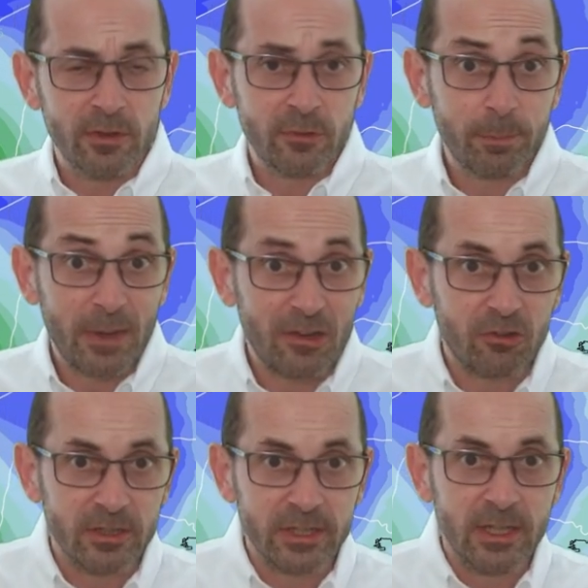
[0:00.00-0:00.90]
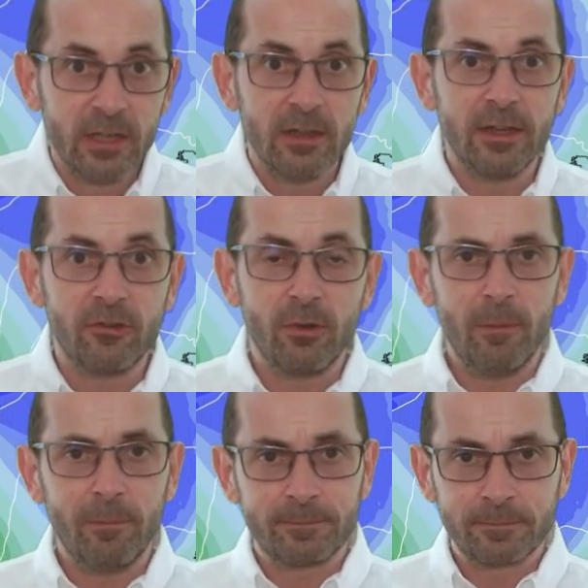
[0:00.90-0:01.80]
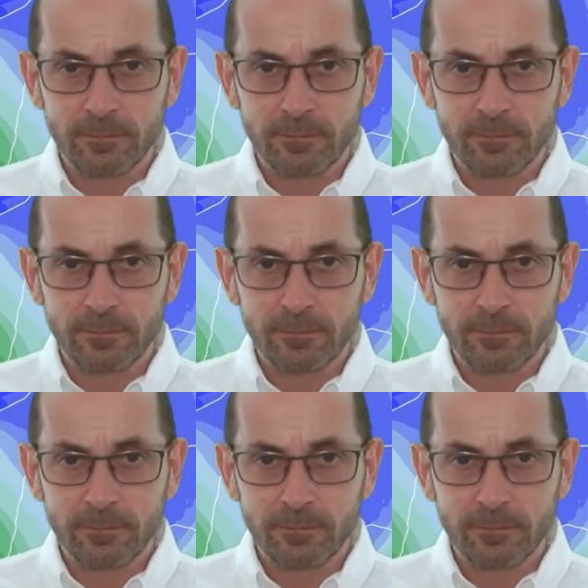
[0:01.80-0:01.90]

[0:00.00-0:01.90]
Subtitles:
especially later on.